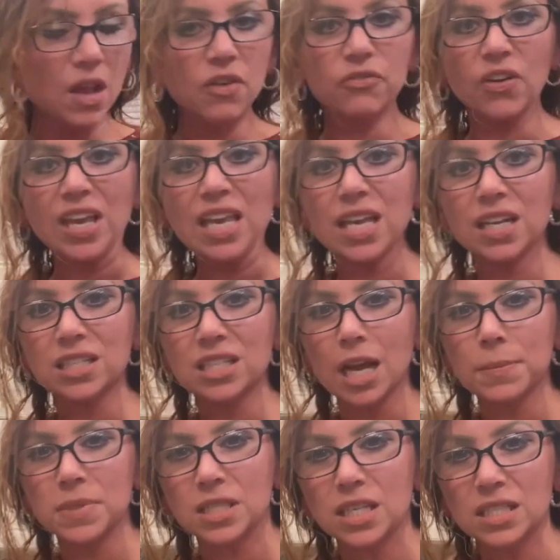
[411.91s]
fajita
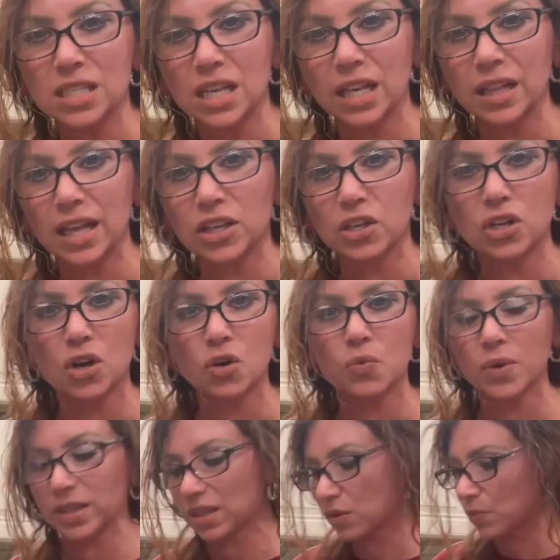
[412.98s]
type seasoning, like, you know,
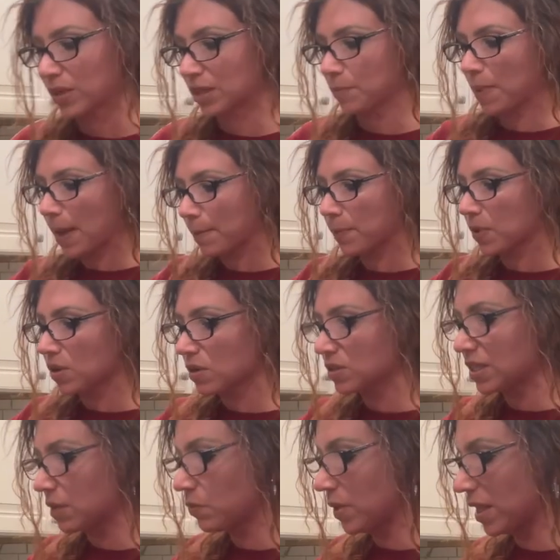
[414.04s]
with the peppers
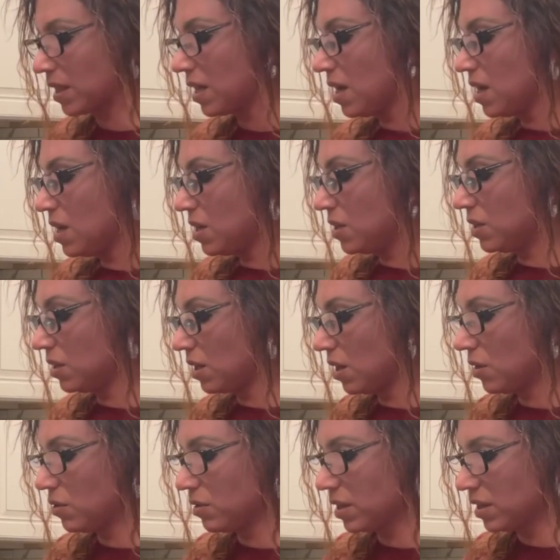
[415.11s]
and with, you
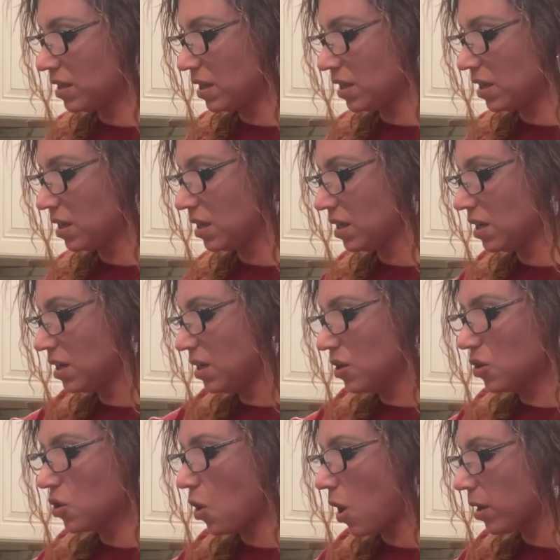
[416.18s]
know, the
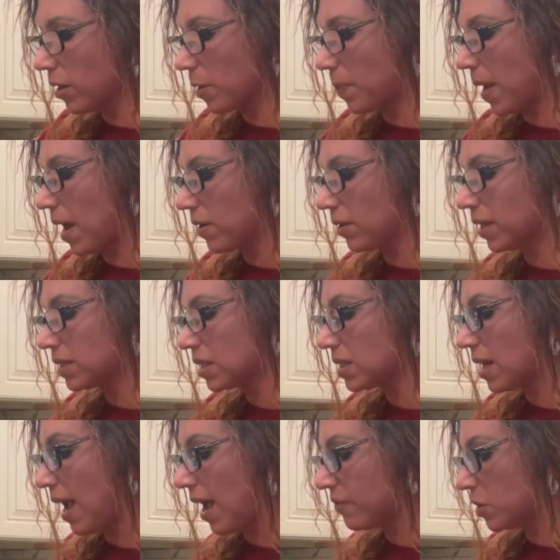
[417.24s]
garlic powder. It
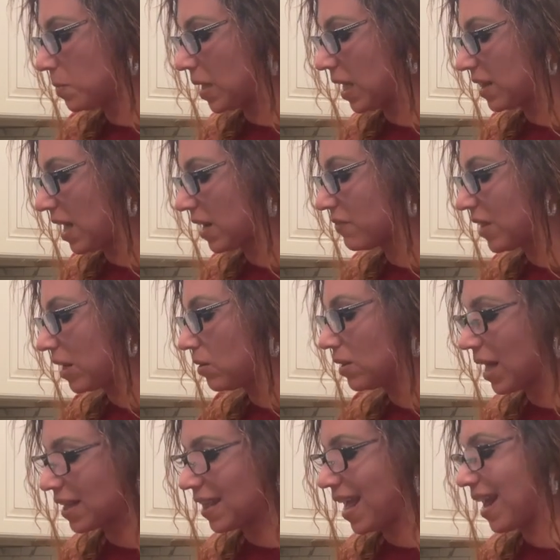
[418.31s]
doesn't have to be like that. If they don't
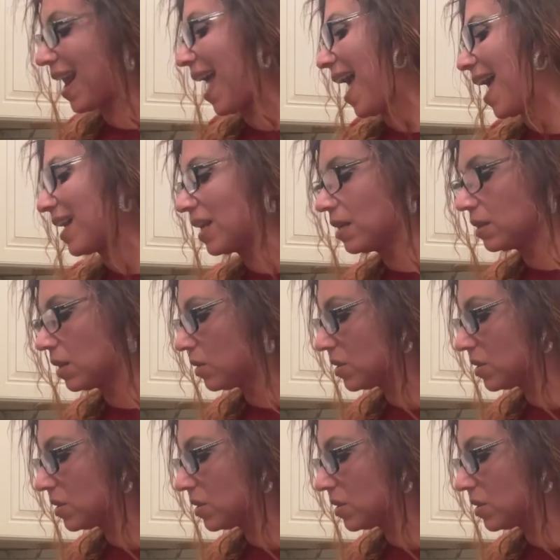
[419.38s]
like that, add in a little